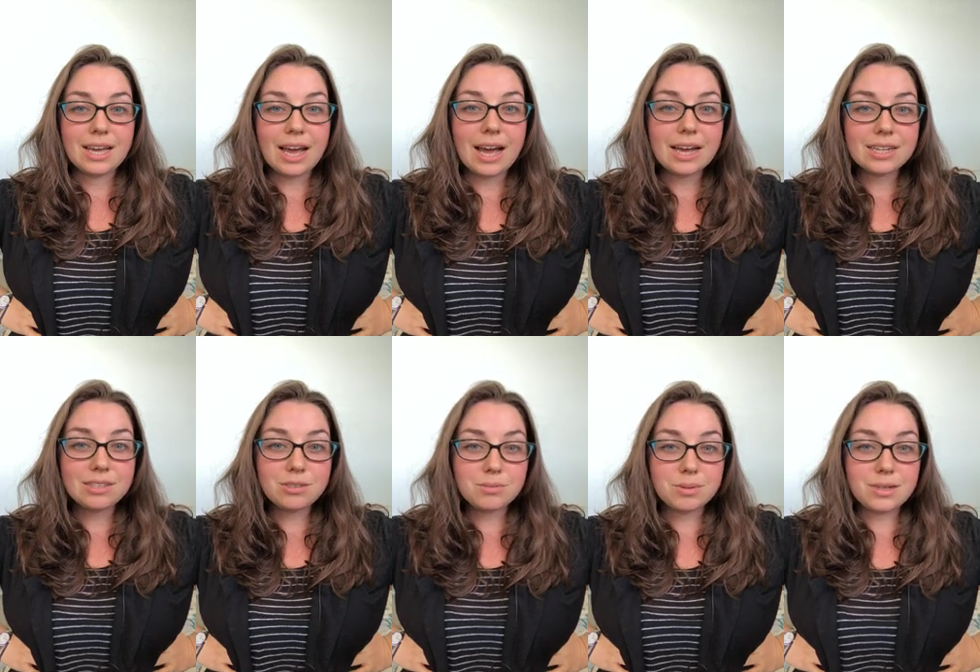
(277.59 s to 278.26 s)

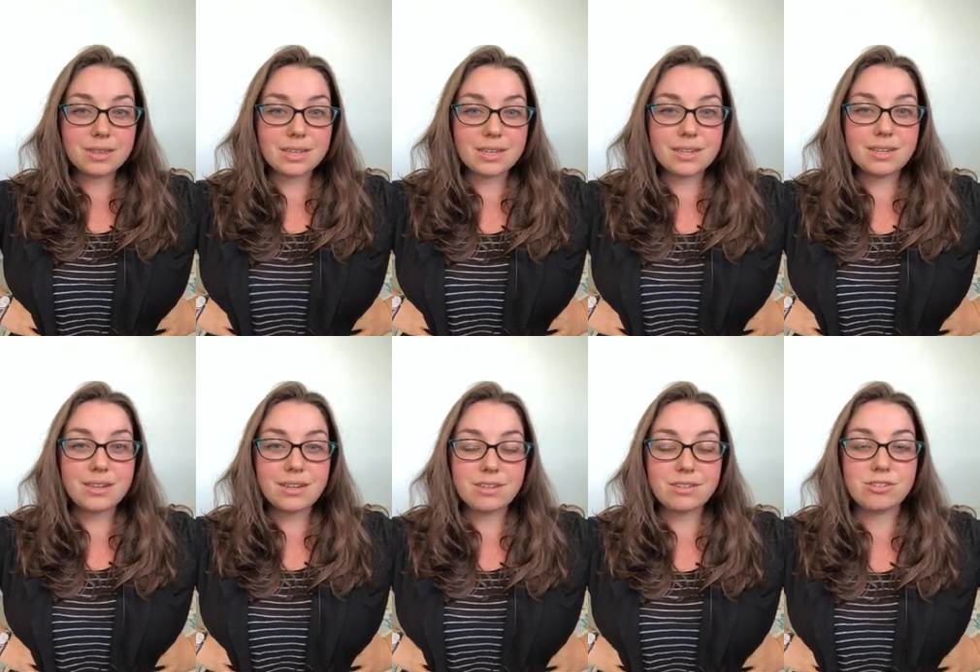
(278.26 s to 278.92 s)
As you breathe
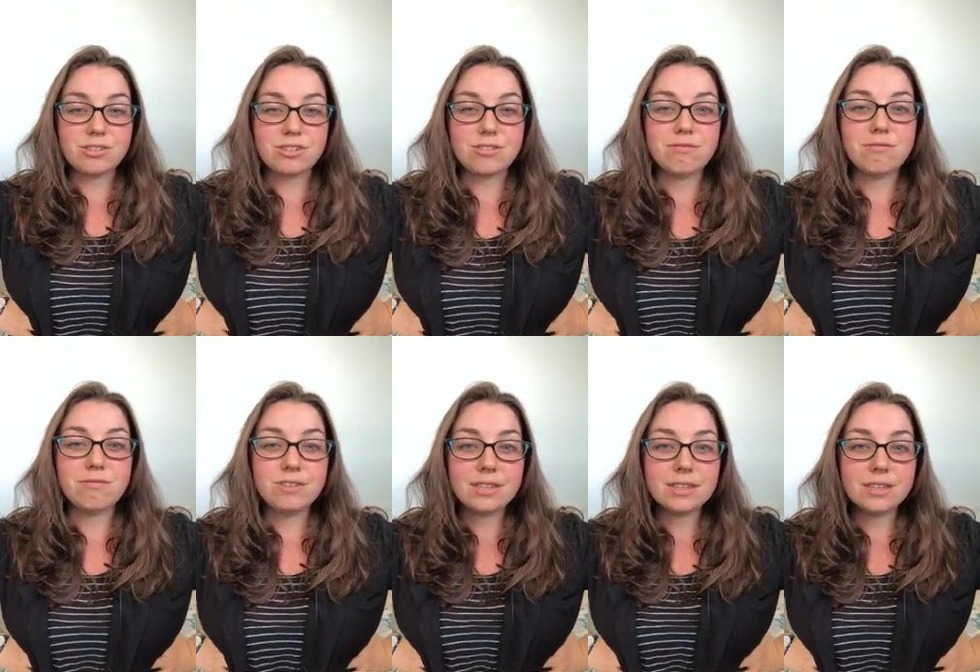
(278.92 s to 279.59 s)
in, you should
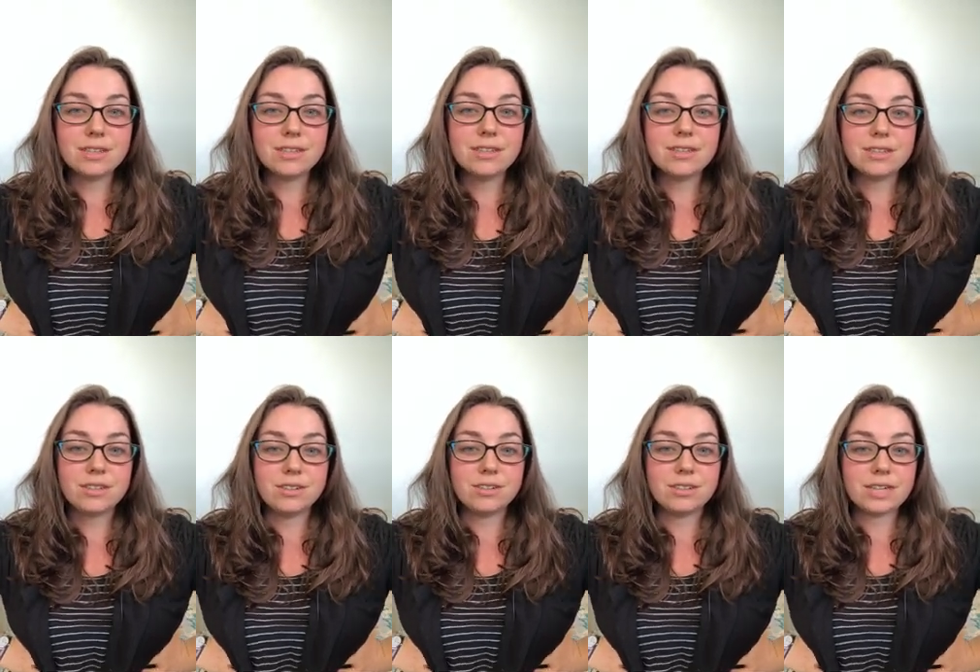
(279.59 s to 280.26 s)
feel
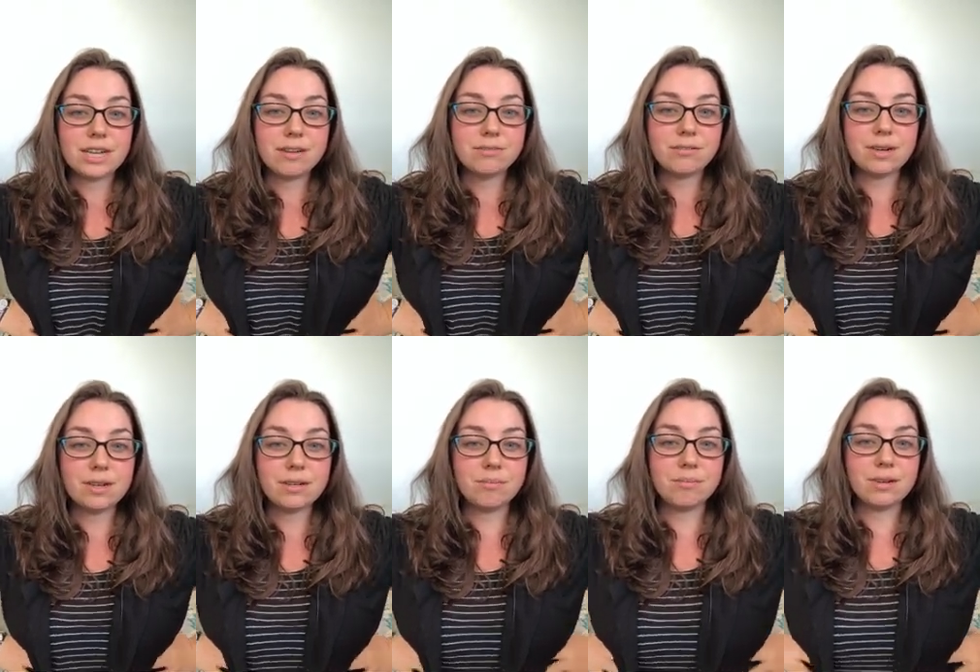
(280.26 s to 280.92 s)
your
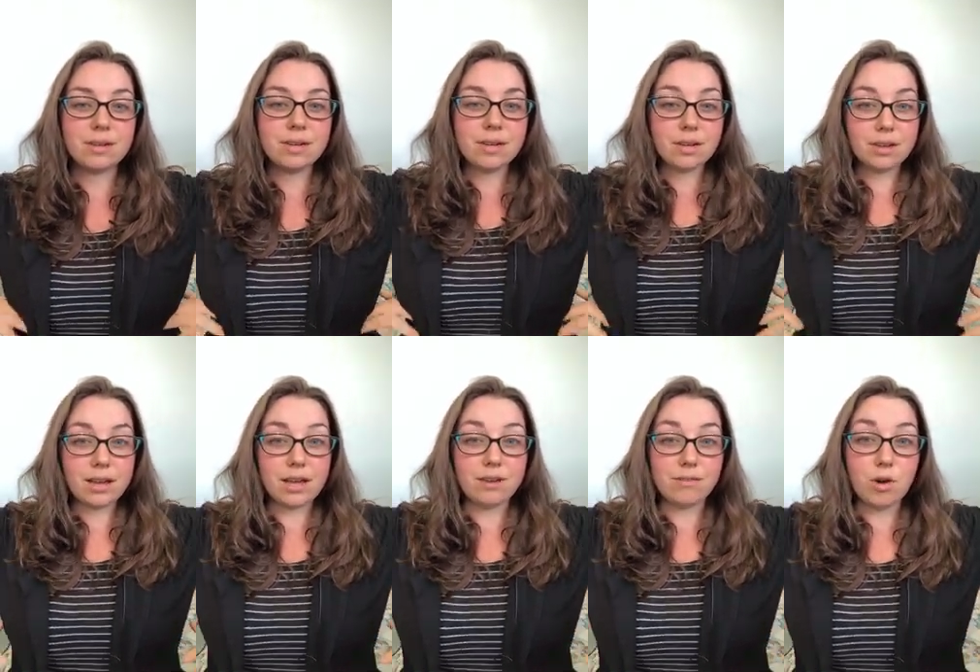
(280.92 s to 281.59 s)
diaphragm
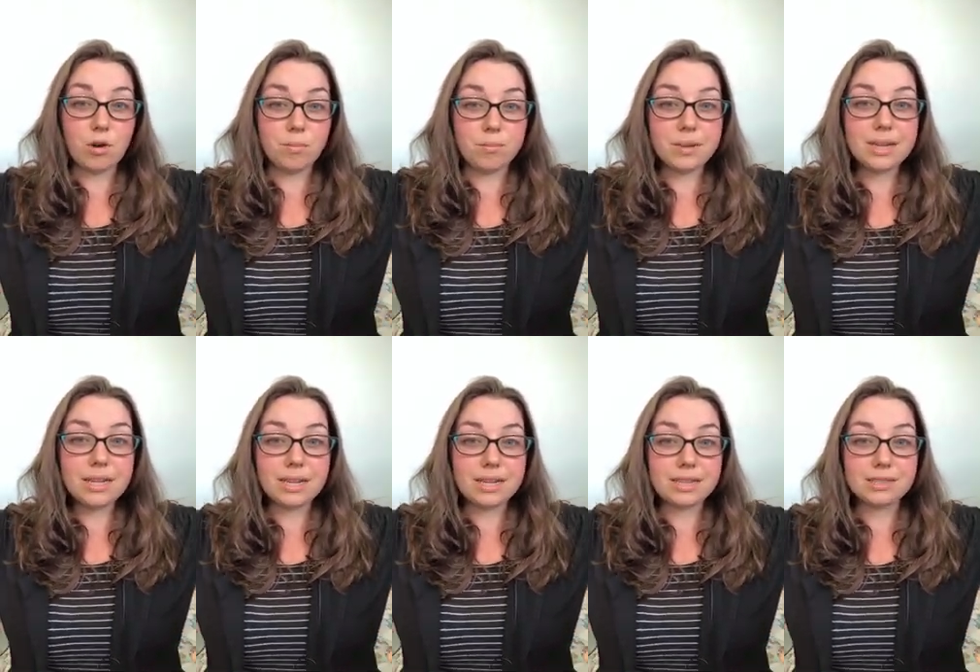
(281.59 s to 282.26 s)
kind of open
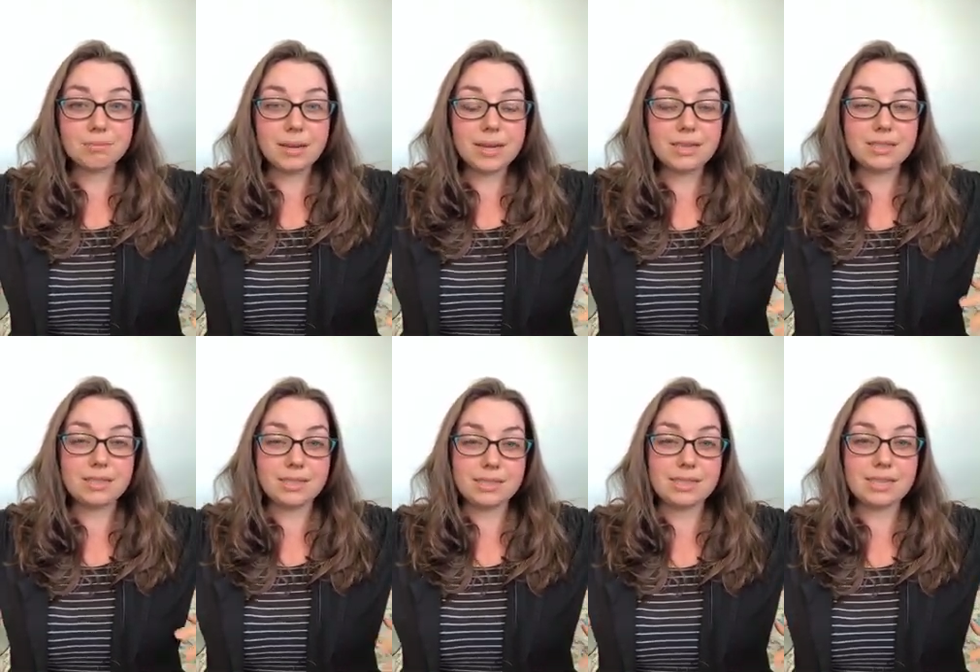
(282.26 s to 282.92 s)
and expand
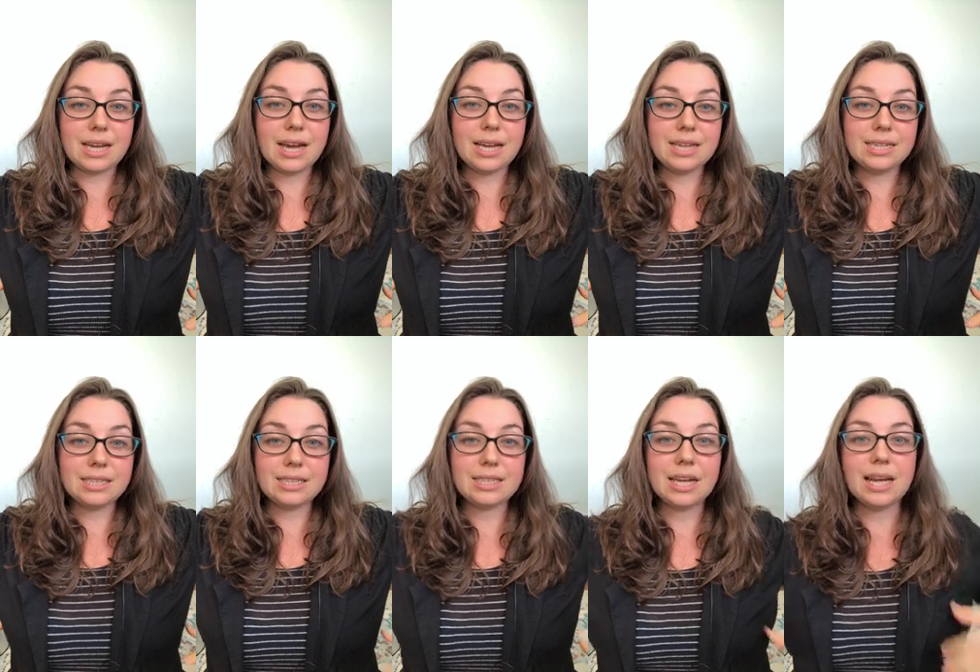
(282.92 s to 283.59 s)
to the
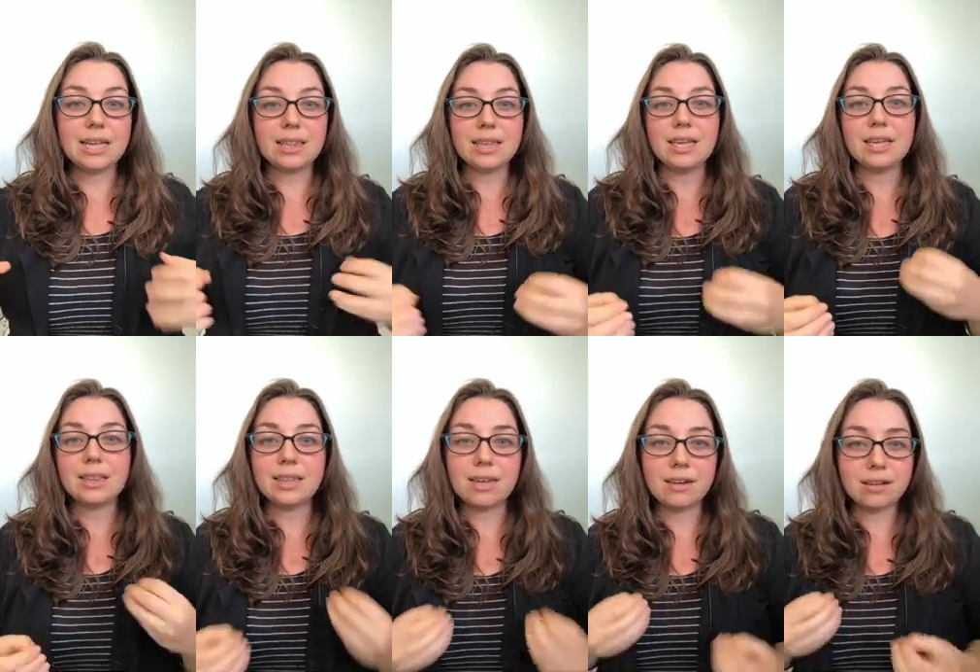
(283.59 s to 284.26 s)
sides. I
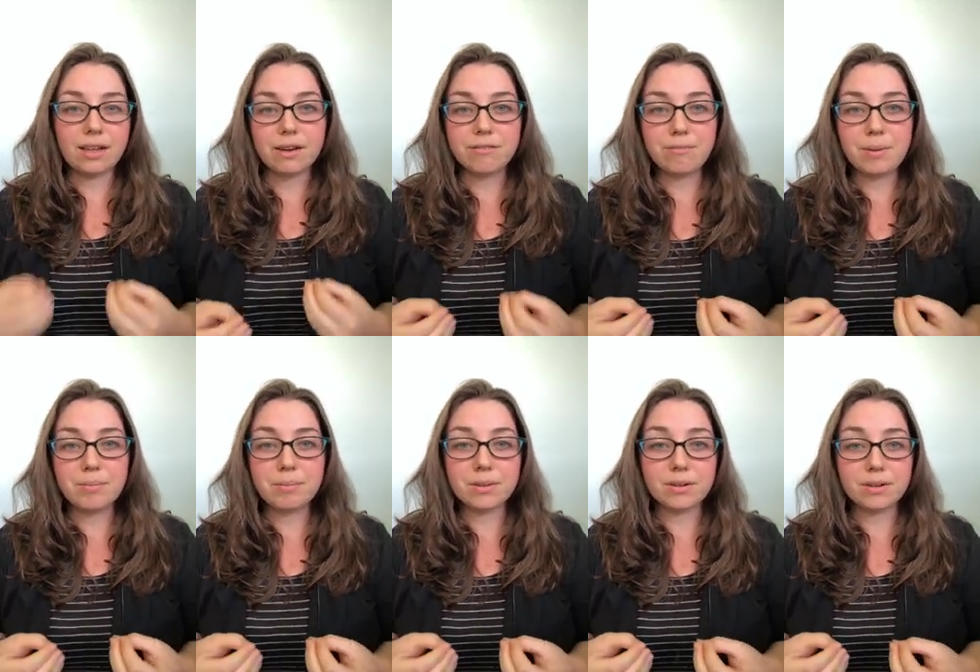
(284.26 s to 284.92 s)
think that a lot of
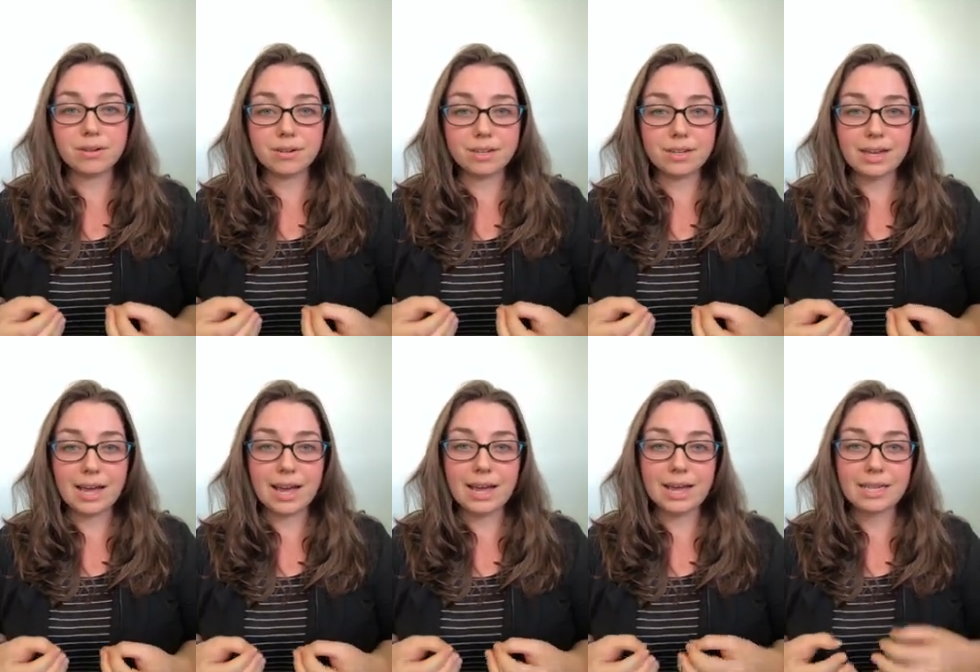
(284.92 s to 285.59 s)
people are good
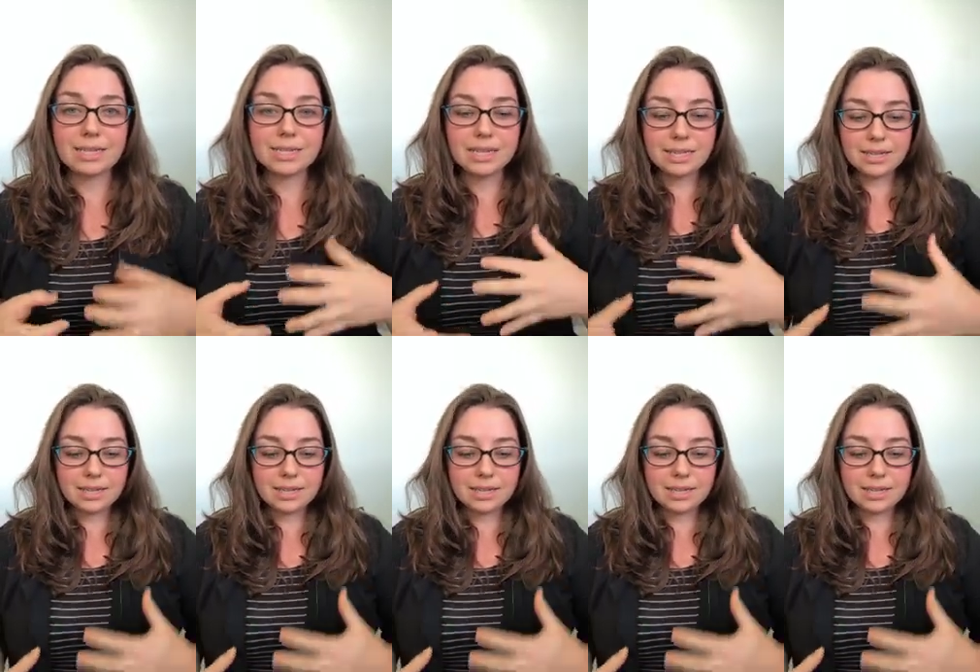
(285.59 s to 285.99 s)
at